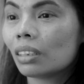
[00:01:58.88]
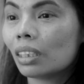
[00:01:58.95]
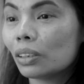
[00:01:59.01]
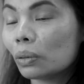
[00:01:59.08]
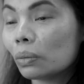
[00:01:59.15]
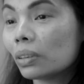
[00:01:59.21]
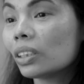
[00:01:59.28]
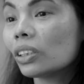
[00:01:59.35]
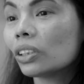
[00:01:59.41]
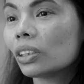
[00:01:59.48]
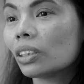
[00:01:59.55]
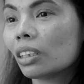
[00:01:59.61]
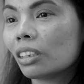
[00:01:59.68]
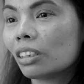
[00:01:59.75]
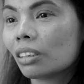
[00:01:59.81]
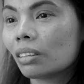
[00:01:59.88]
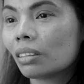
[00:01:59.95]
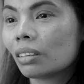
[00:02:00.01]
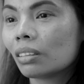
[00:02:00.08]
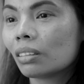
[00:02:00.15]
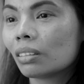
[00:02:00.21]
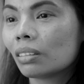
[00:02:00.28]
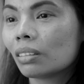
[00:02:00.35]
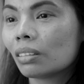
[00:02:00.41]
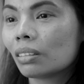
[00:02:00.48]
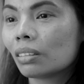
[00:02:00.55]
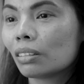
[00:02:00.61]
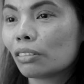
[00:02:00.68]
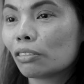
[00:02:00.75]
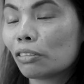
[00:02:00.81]
Indonesia,
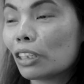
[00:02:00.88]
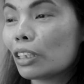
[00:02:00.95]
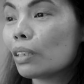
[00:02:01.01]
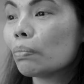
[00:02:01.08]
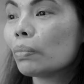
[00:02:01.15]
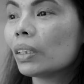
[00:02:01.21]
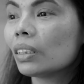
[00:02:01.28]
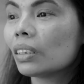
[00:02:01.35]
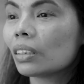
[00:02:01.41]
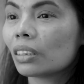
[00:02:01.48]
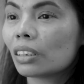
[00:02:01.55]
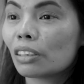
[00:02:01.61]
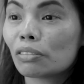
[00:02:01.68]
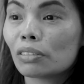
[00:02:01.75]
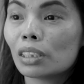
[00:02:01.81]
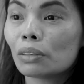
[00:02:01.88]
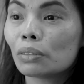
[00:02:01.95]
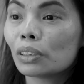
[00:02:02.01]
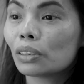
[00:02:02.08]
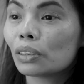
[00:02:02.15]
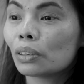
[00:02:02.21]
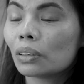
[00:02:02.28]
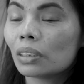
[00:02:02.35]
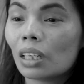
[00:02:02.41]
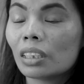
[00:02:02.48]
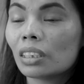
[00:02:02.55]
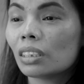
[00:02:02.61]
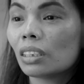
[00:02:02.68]
Philippines, if they were so, and